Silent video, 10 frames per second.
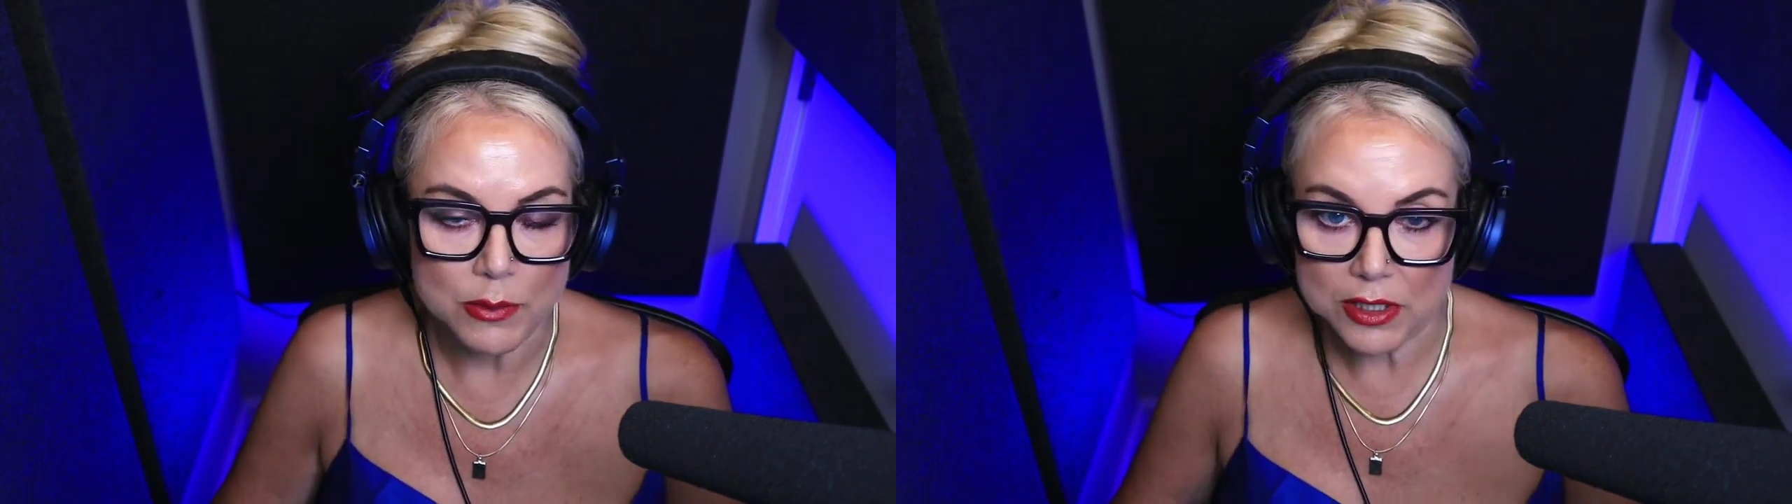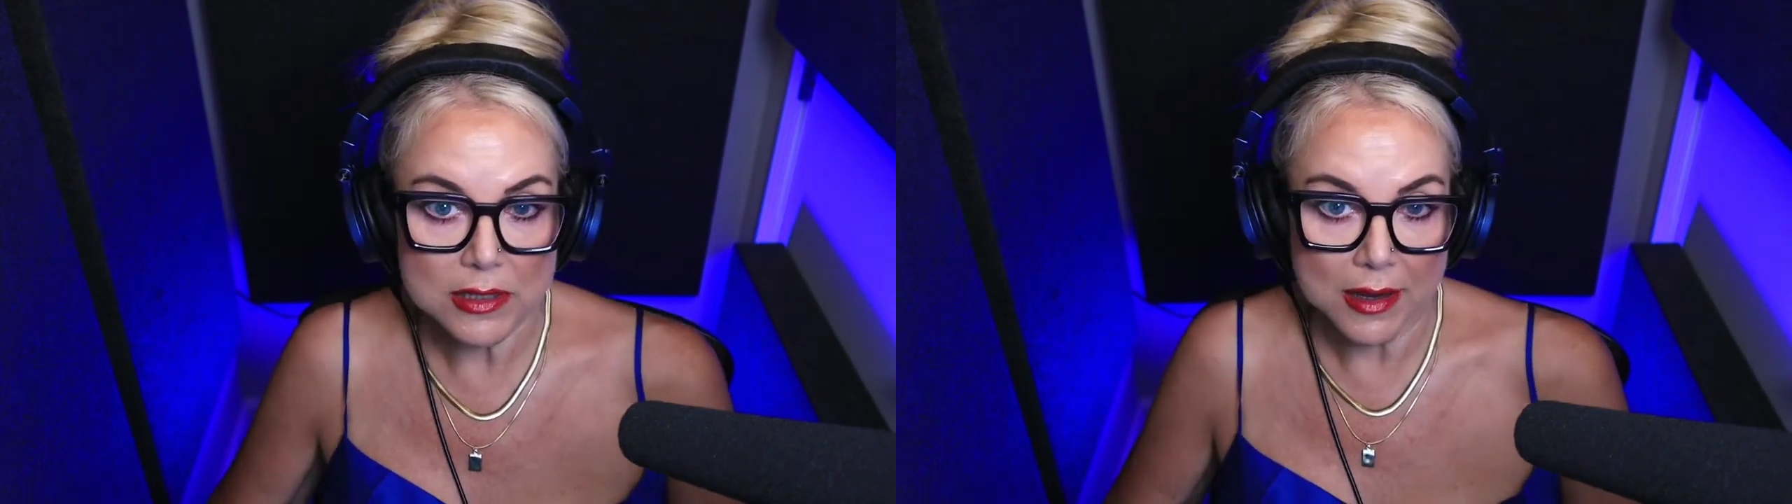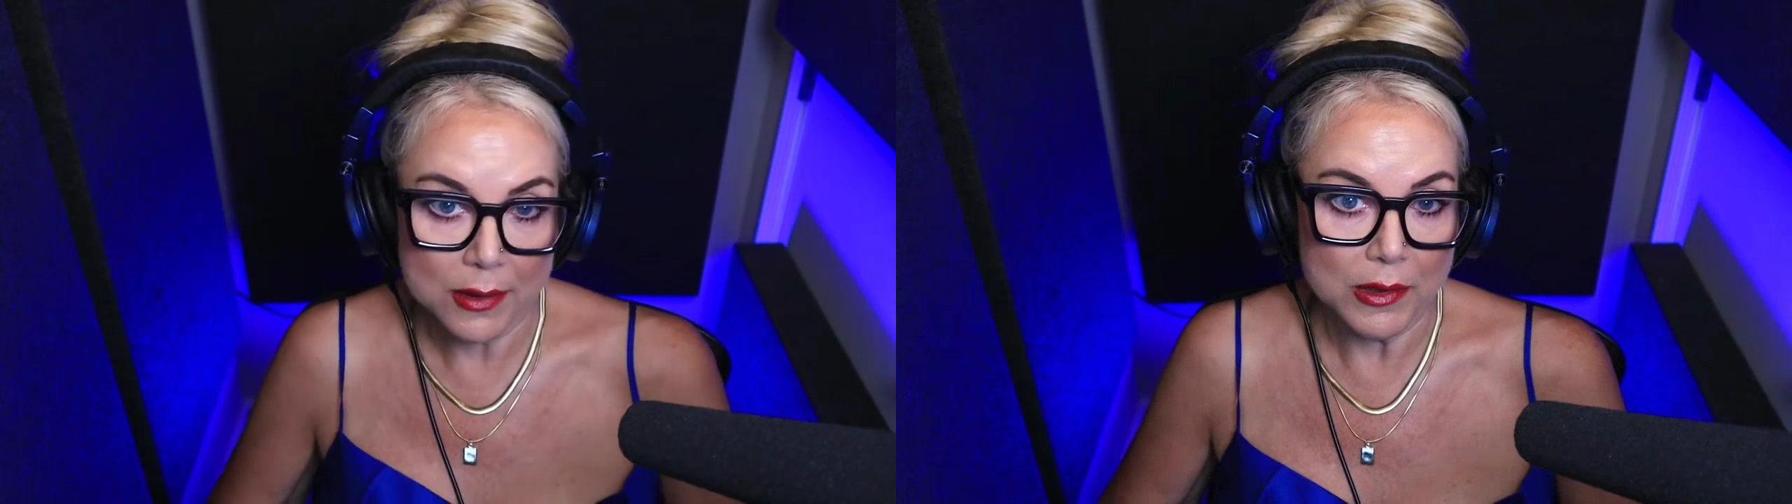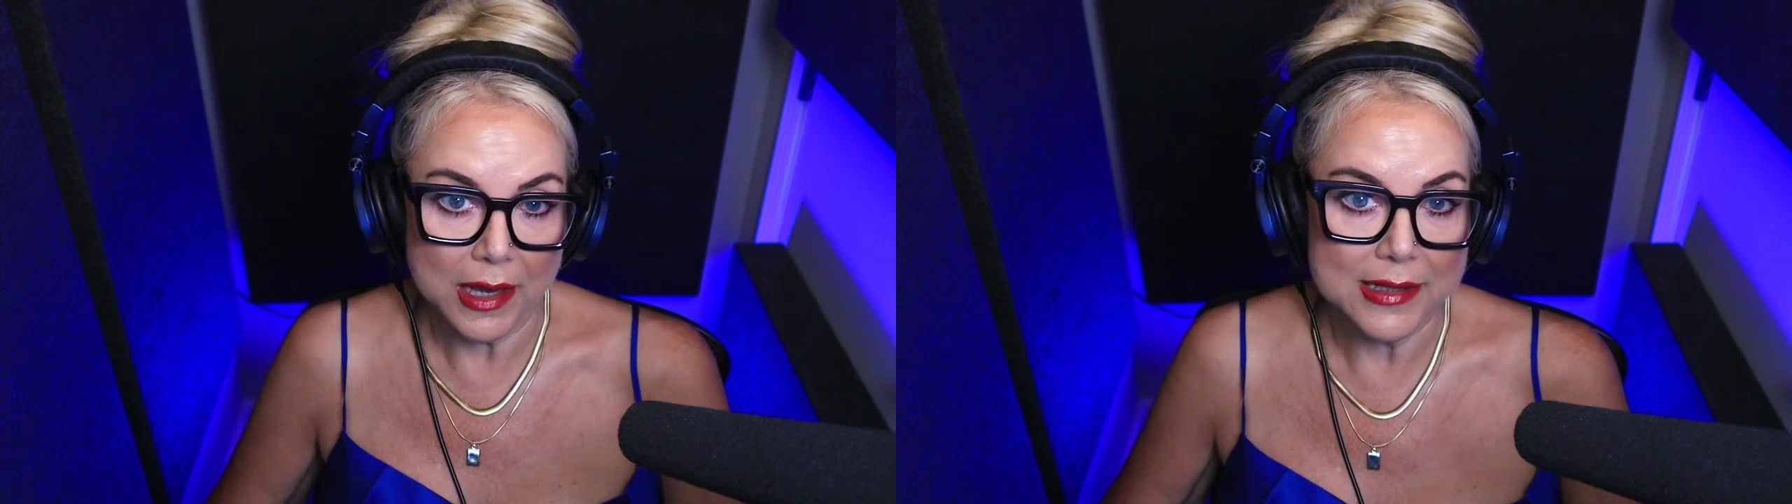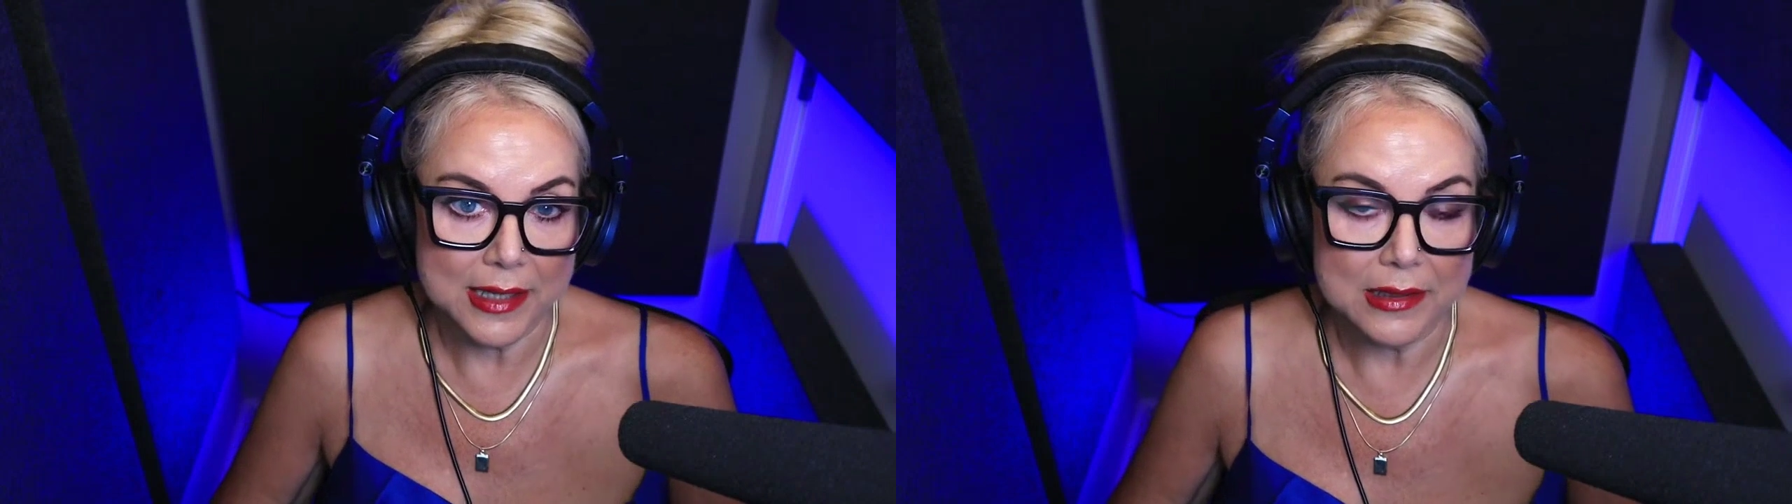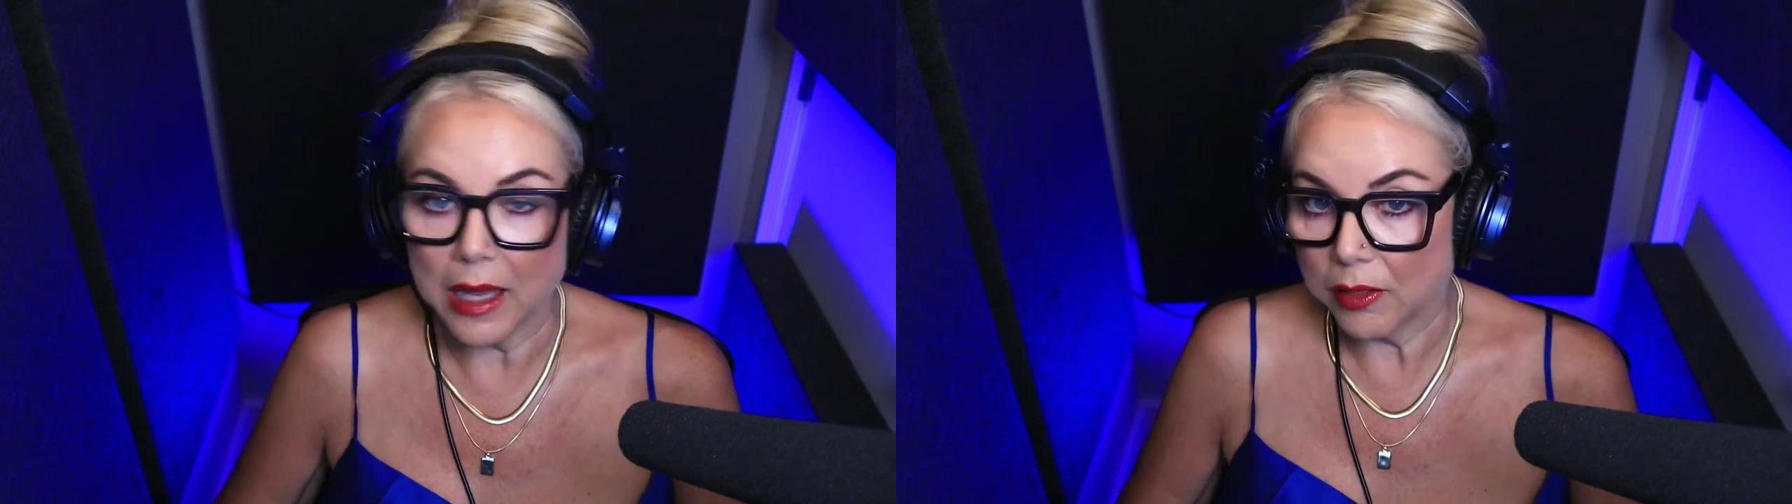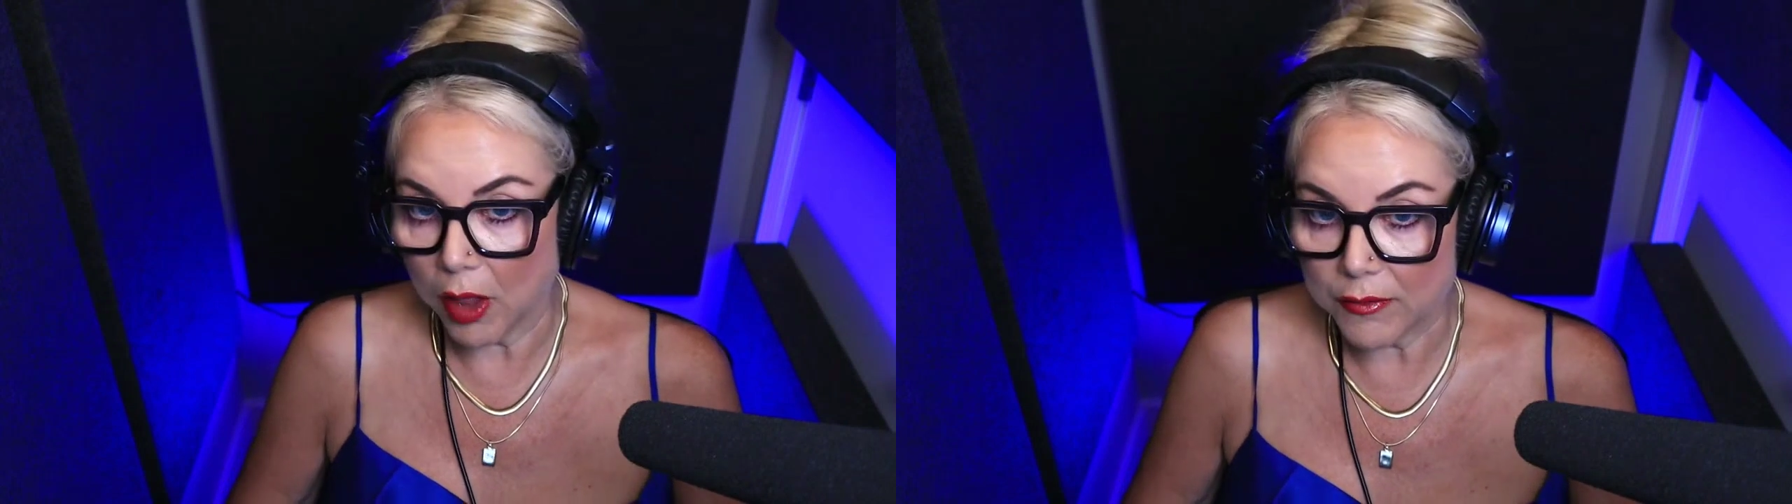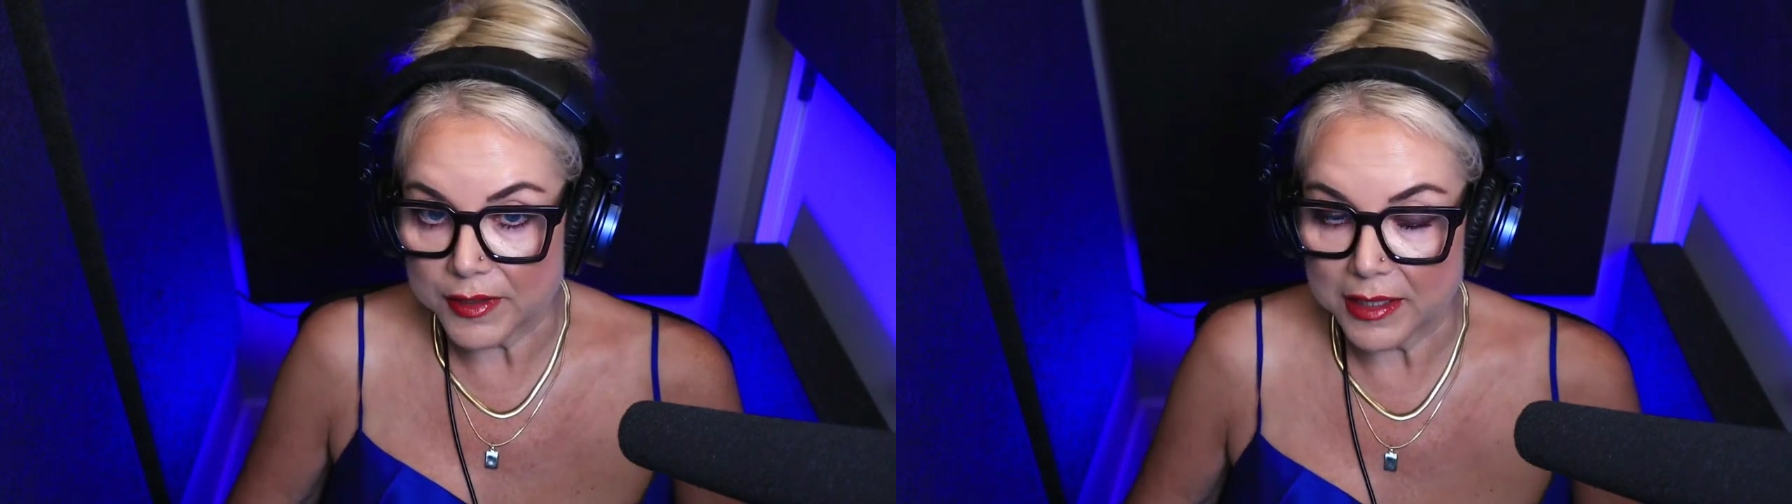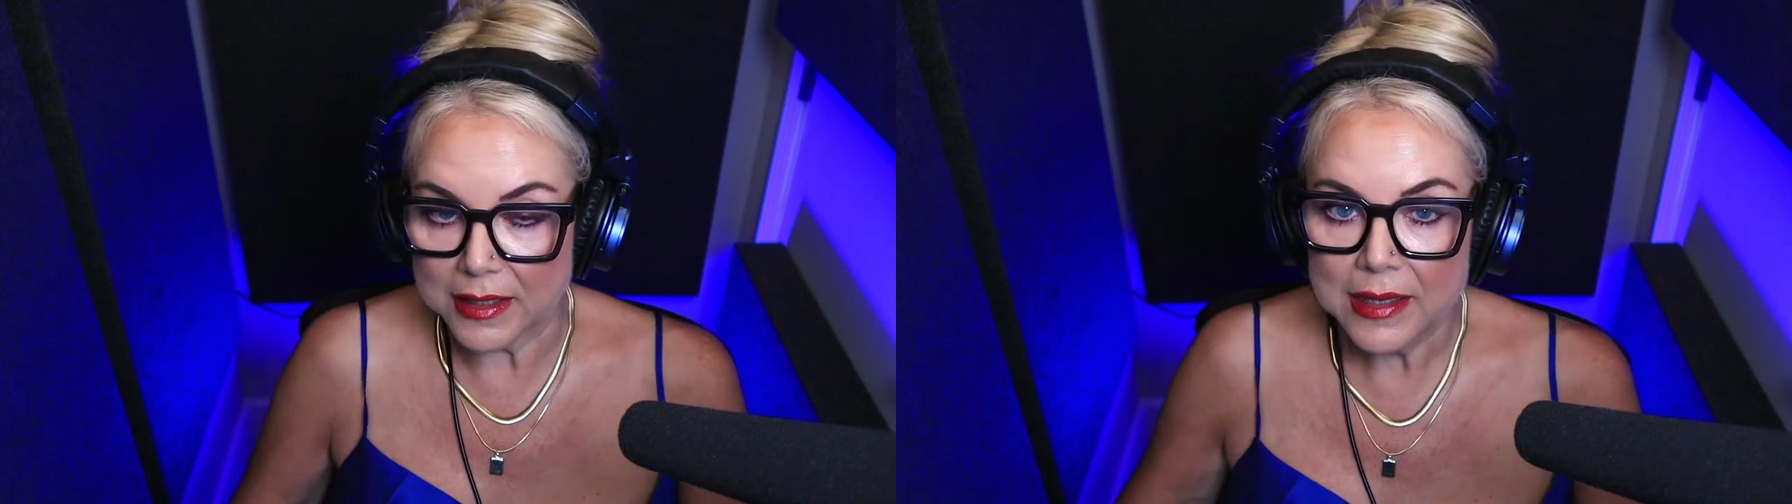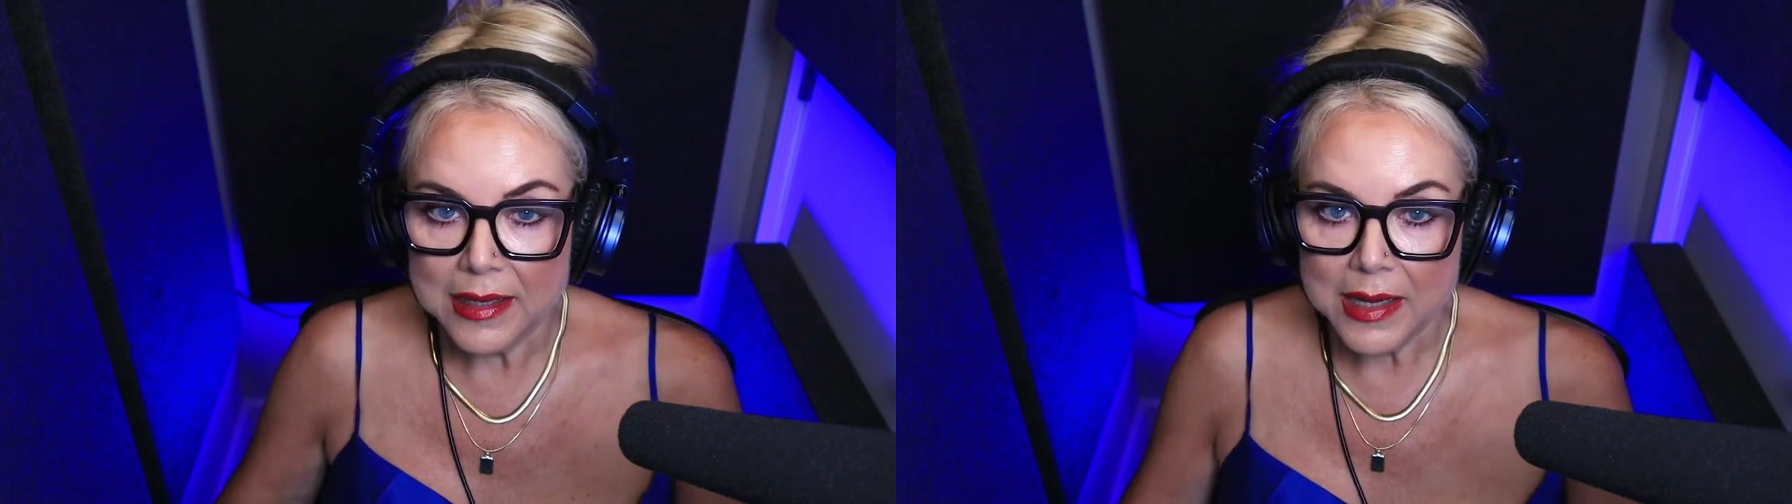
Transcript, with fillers: which is kind of what I did, and I loved it.